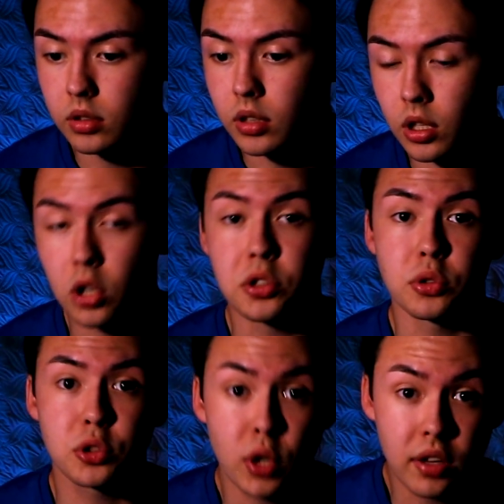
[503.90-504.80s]
it also
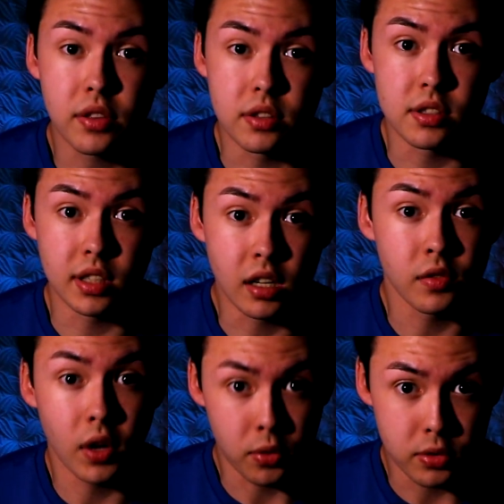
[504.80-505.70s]
strengthens a lot
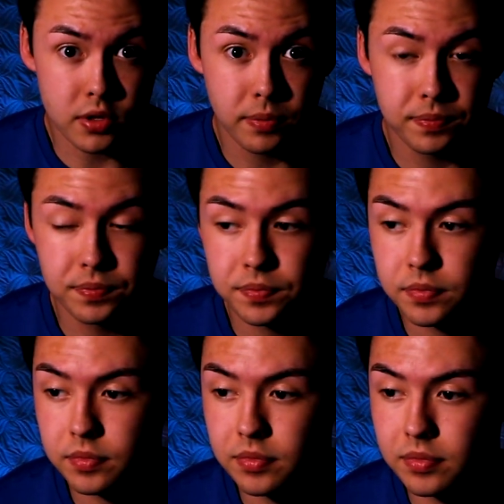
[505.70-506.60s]
of others.
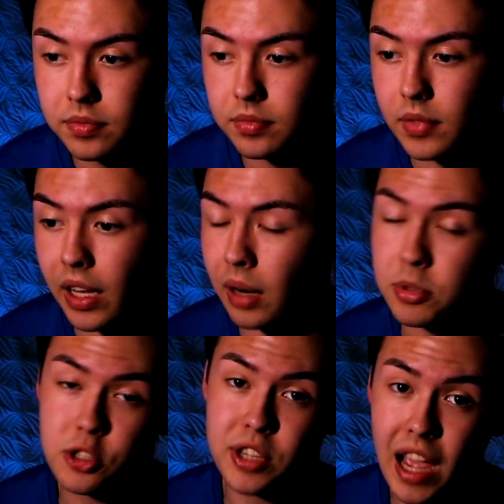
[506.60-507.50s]
And I'm
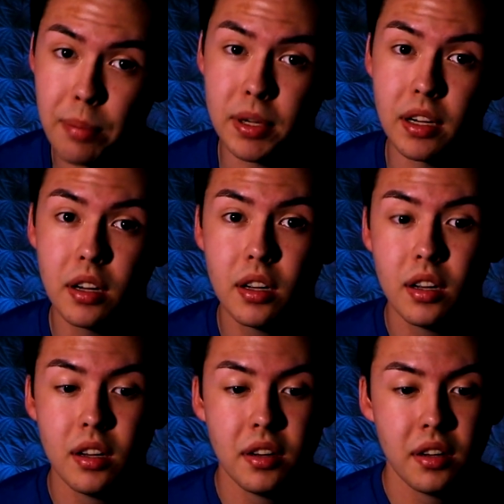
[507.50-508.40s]
just happy
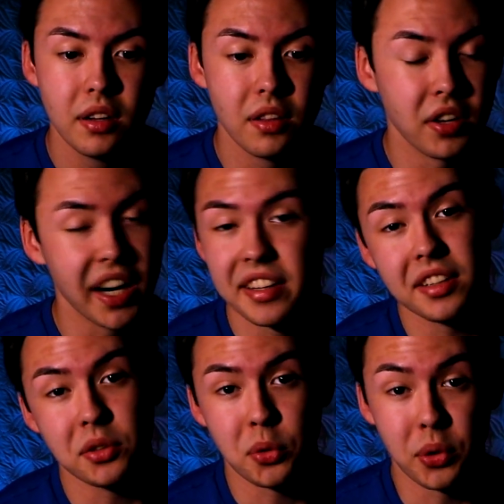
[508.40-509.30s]
that I
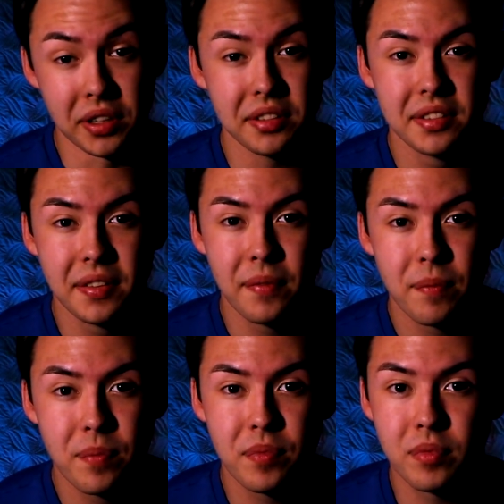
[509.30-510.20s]
didn't quit.
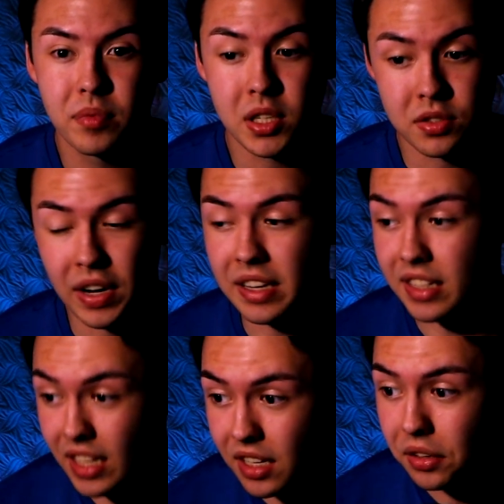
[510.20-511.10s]
Because if I
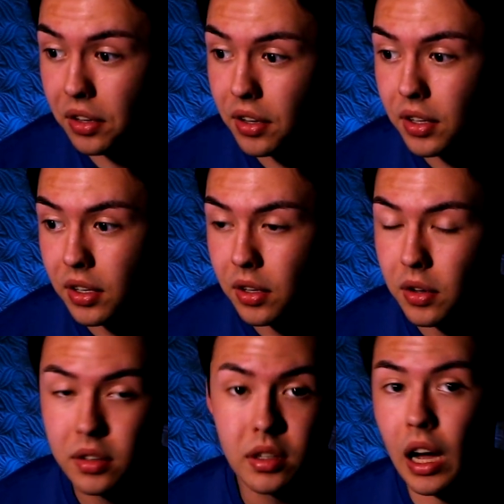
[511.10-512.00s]
did,
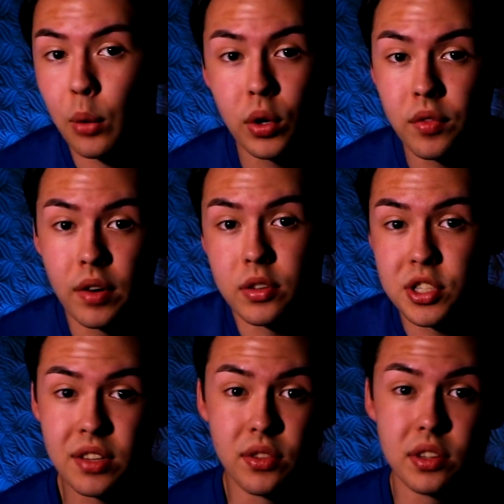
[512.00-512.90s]
I would have never
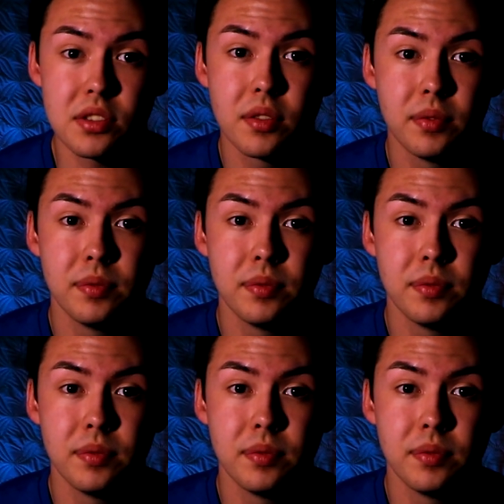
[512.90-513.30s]
seen this.